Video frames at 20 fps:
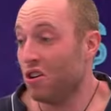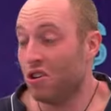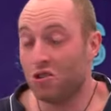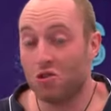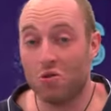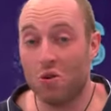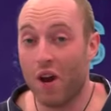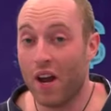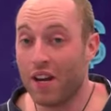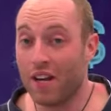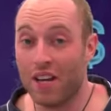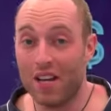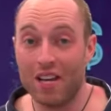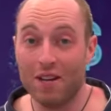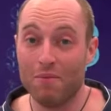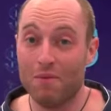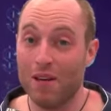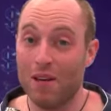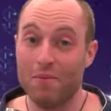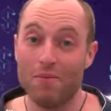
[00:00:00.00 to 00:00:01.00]
So I
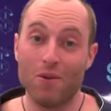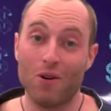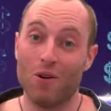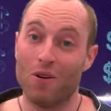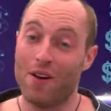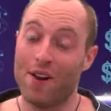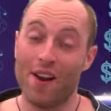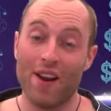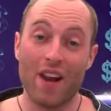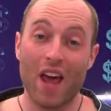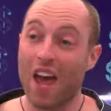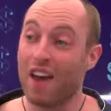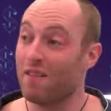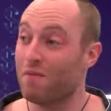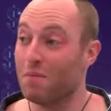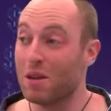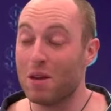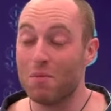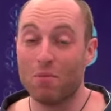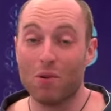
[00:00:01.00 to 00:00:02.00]
need people and I
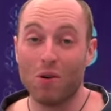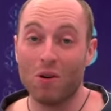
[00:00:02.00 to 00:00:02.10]
have people.